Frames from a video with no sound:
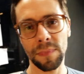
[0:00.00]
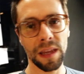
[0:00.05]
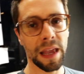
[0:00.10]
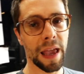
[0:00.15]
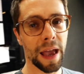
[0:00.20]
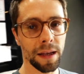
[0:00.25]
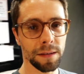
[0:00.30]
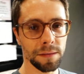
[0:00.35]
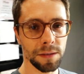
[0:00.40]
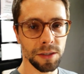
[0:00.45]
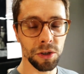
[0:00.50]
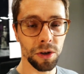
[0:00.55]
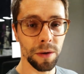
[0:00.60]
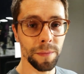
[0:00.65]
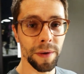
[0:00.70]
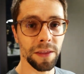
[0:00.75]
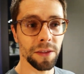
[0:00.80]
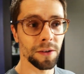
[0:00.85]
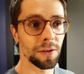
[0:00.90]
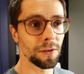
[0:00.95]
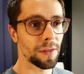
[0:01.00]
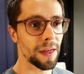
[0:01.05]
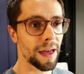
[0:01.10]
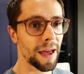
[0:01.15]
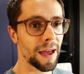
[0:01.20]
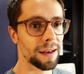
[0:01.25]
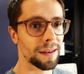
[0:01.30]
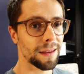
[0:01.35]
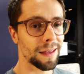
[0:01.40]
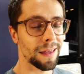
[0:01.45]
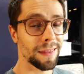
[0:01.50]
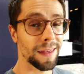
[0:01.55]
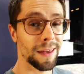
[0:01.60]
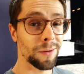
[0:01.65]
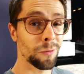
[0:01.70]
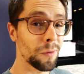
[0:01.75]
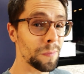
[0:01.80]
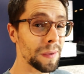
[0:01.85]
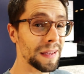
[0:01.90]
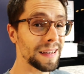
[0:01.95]
yeah, so I'm about to do that and
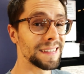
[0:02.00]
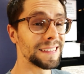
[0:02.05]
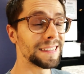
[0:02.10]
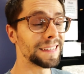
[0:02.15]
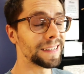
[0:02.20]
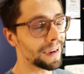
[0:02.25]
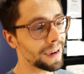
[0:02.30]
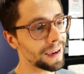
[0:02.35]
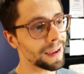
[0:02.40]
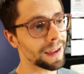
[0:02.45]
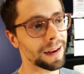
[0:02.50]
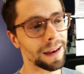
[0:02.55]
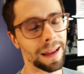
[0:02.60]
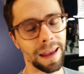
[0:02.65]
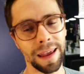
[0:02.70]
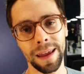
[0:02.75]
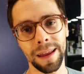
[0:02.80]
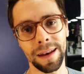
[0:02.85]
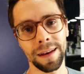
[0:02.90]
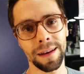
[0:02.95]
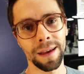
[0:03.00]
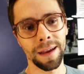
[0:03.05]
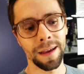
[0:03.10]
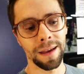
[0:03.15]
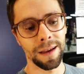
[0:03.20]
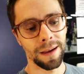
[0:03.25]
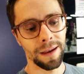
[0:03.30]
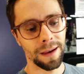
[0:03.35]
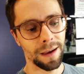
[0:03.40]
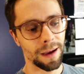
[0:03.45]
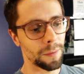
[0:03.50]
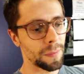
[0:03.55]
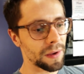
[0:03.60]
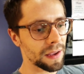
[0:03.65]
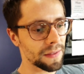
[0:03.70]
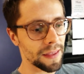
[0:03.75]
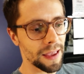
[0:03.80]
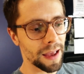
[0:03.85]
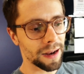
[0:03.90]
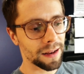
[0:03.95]
then we'll be done and I'll
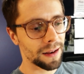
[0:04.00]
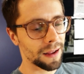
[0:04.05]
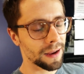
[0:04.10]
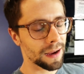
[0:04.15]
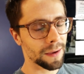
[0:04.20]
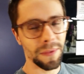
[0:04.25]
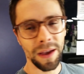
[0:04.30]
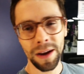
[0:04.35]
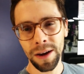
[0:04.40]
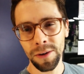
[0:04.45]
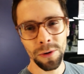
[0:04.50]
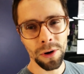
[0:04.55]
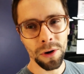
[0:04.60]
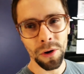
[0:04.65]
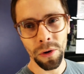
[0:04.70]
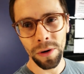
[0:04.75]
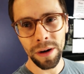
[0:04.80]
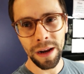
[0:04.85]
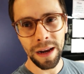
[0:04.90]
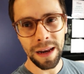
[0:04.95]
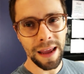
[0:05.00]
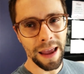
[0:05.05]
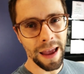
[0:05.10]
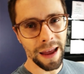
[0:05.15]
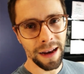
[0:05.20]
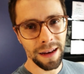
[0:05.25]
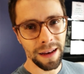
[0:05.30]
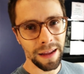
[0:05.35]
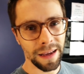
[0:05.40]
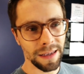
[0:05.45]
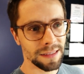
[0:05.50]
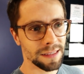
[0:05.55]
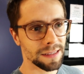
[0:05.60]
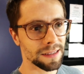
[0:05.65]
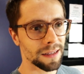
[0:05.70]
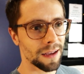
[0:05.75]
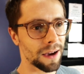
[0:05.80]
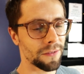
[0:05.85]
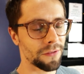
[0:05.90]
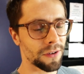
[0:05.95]
be in the editing. I'm not gonna record any editing
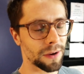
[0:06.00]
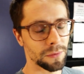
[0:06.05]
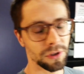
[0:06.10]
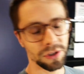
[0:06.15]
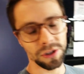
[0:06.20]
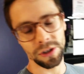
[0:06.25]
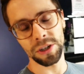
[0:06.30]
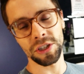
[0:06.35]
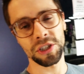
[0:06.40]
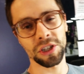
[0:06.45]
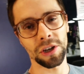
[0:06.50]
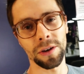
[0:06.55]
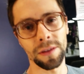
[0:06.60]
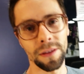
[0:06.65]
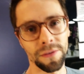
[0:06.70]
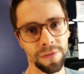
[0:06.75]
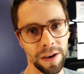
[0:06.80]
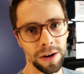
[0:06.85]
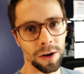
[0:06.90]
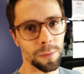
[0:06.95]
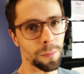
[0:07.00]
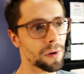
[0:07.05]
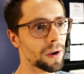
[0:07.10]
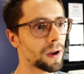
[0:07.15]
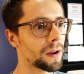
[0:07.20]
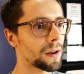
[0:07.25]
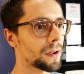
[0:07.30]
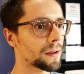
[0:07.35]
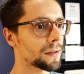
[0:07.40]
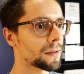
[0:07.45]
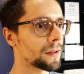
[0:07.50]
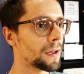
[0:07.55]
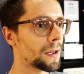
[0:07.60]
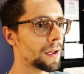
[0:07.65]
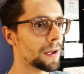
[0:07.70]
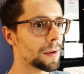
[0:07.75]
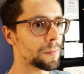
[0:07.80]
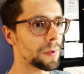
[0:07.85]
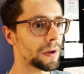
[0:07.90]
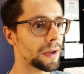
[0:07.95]
stuff. I'm just gonna show you the final product,
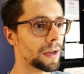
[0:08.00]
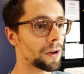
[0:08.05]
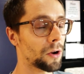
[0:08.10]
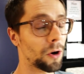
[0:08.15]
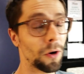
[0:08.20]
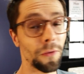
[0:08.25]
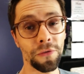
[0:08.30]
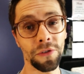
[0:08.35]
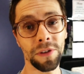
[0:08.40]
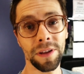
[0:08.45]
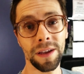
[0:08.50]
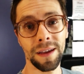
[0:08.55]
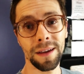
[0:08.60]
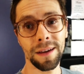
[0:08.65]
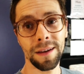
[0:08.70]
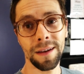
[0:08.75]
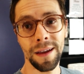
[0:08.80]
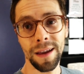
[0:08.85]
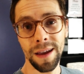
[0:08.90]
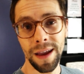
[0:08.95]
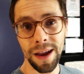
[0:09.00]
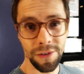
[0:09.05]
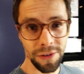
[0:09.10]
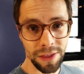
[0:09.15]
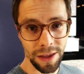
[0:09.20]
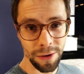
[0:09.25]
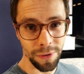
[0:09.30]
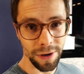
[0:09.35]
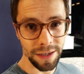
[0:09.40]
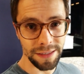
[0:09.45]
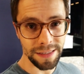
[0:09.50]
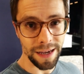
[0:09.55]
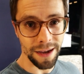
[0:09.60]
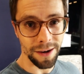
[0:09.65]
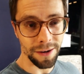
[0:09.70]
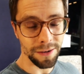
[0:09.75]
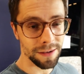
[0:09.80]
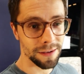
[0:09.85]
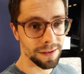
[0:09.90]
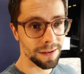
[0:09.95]
but hopefully everything works
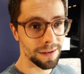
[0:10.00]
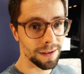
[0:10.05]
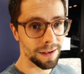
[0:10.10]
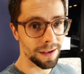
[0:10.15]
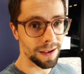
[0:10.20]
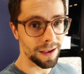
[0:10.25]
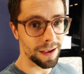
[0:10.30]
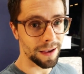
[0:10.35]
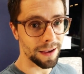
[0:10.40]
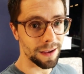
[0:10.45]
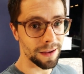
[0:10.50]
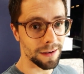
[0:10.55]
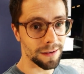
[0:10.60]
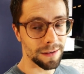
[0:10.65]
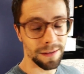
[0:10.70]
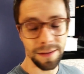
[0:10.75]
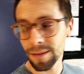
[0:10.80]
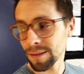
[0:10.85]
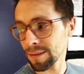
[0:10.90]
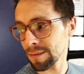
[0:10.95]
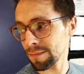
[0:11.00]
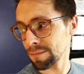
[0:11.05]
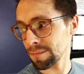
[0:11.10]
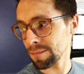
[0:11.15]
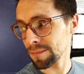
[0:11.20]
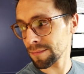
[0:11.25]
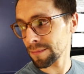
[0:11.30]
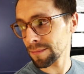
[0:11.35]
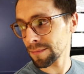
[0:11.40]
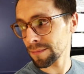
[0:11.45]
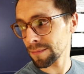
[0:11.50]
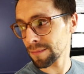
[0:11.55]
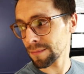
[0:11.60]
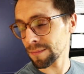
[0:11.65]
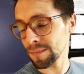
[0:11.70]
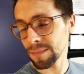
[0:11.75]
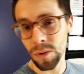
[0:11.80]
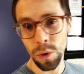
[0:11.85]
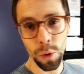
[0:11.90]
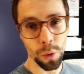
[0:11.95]
out and
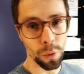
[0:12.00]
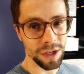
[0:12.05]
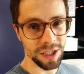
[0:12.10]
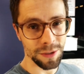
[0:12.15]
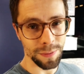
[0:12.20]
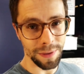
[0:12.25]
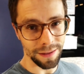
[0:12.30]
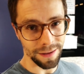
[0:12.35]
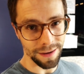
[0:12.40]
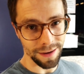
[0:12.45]
wish me